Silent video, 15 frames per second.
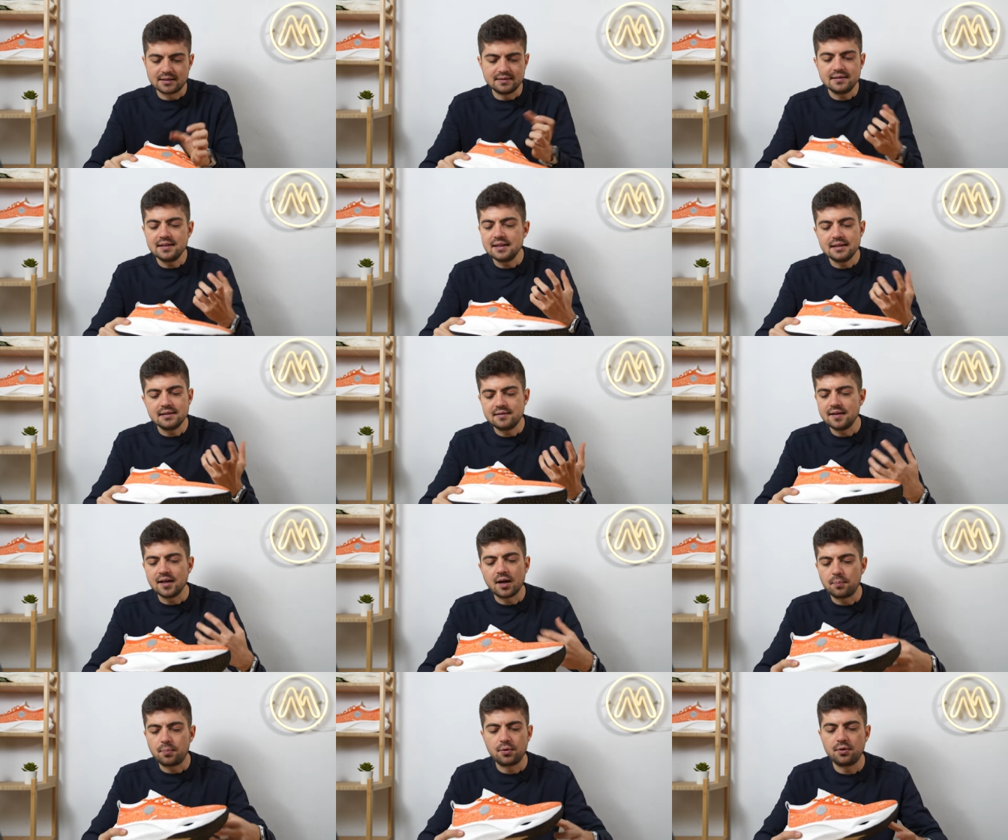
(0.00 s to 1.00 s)
the, the
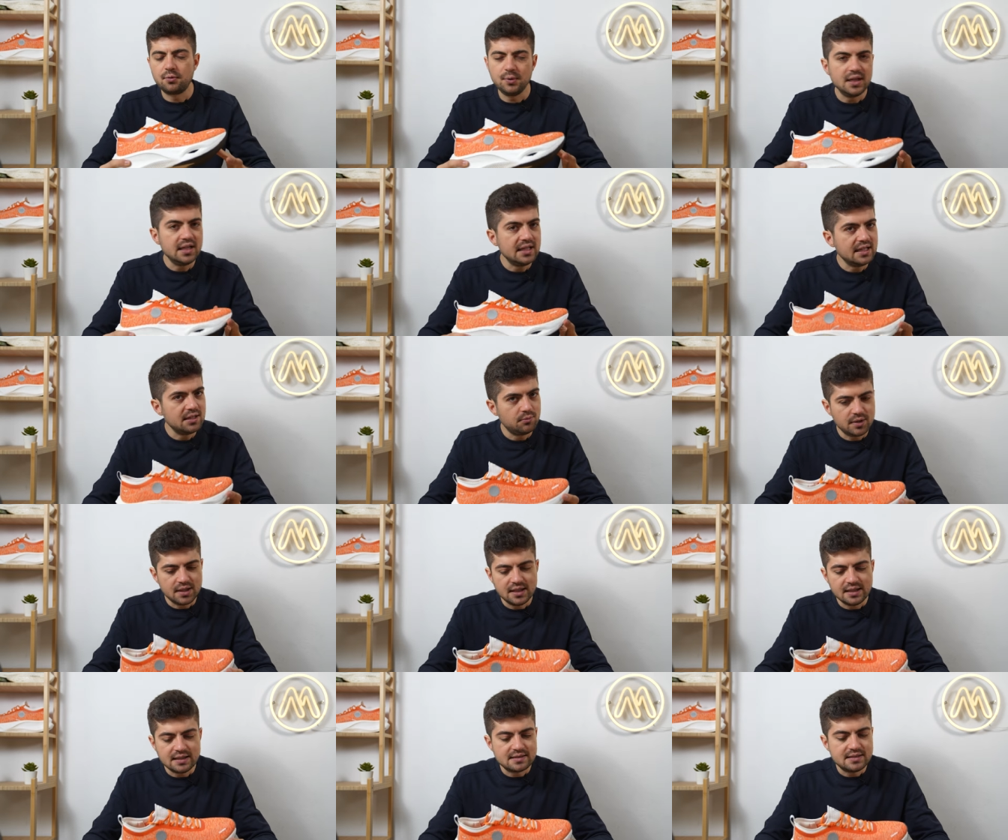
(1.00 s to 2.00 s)
upper really,
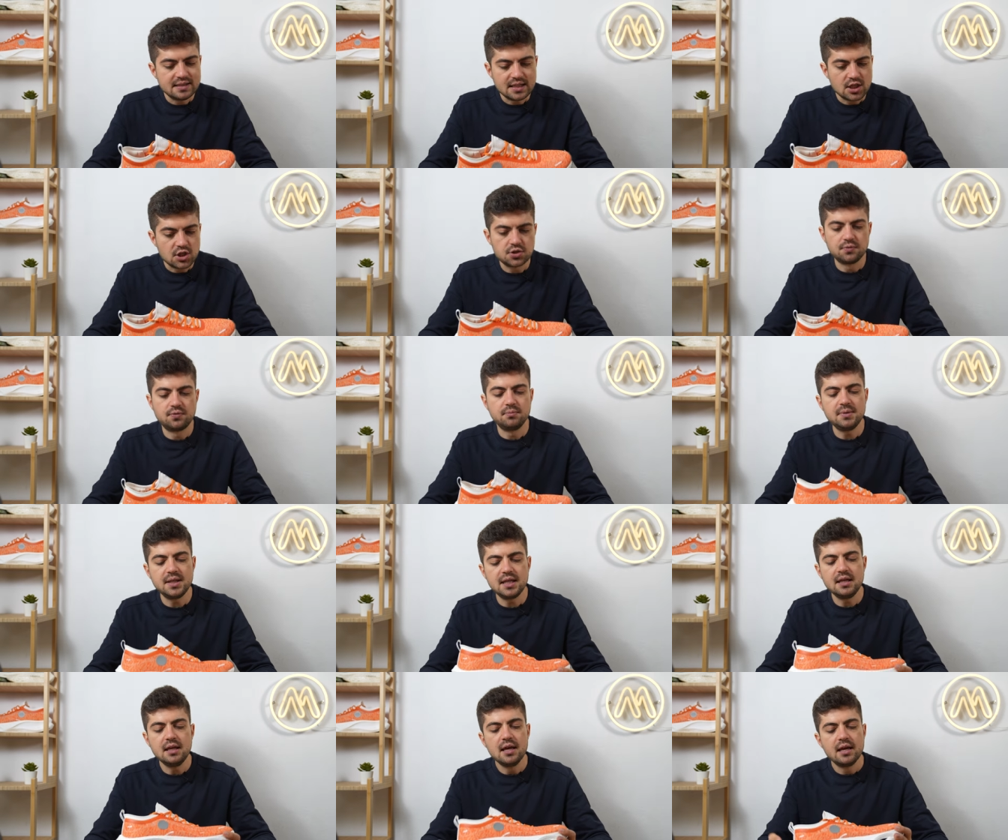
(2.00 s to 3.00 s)
really is the issue for
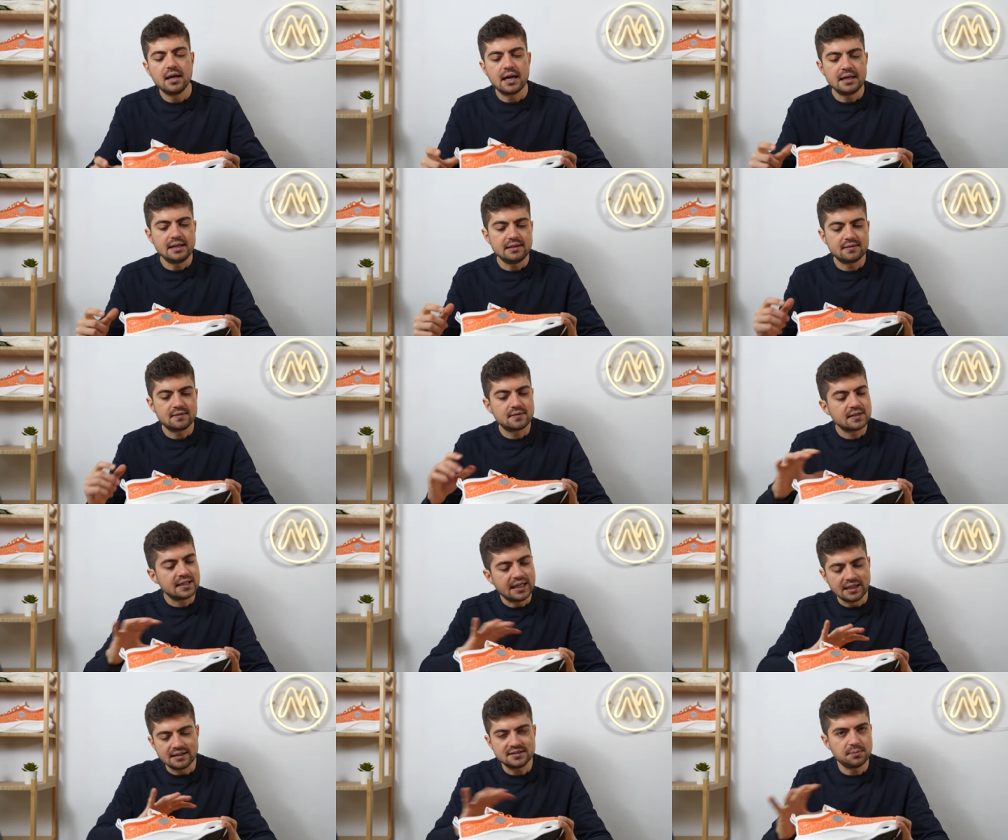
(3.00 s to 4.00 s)
me, and it
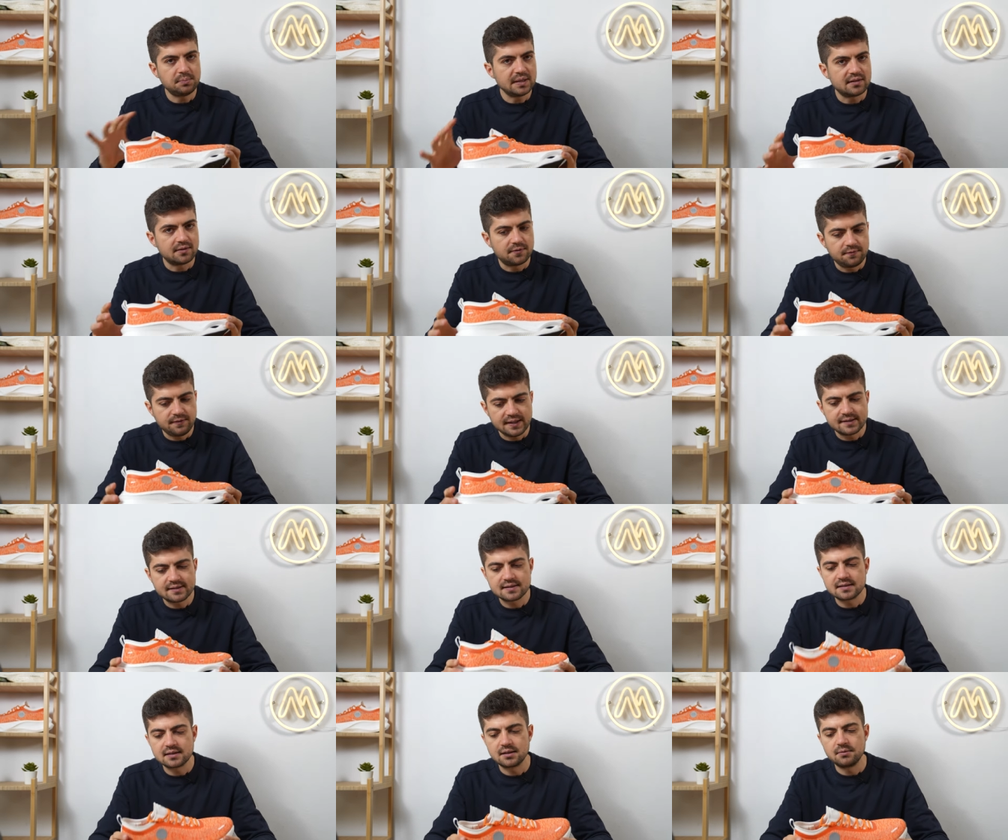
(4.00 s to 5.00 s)
kills a bit the
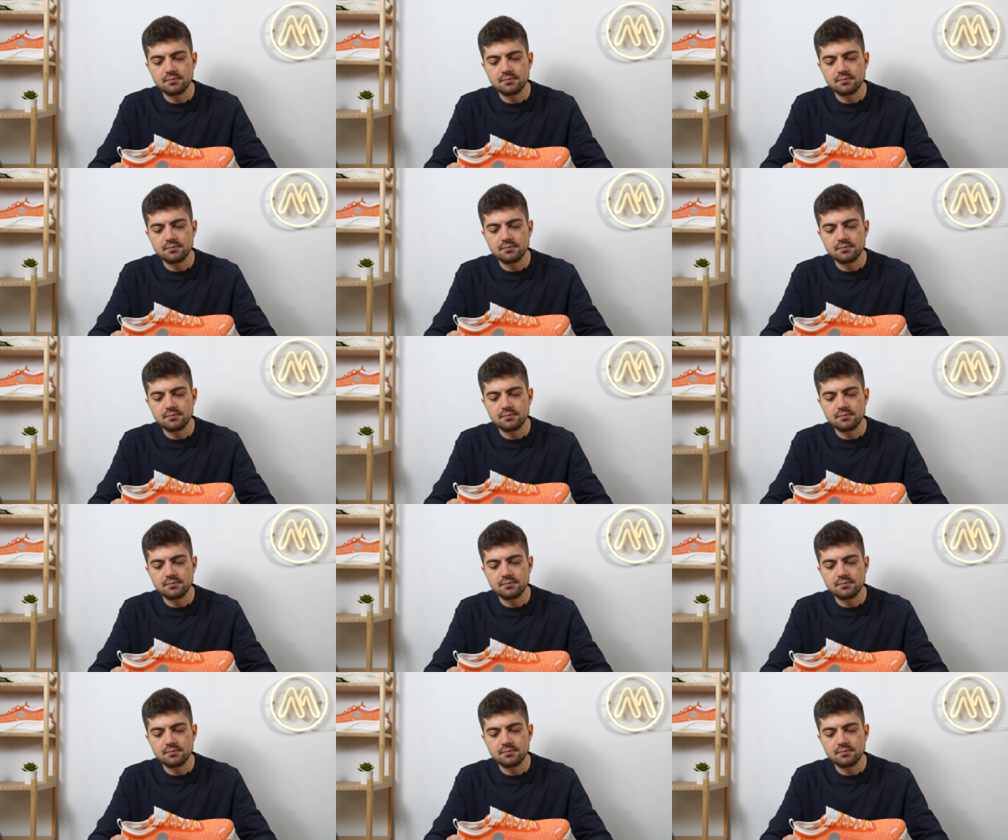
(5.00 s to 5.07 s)
fit,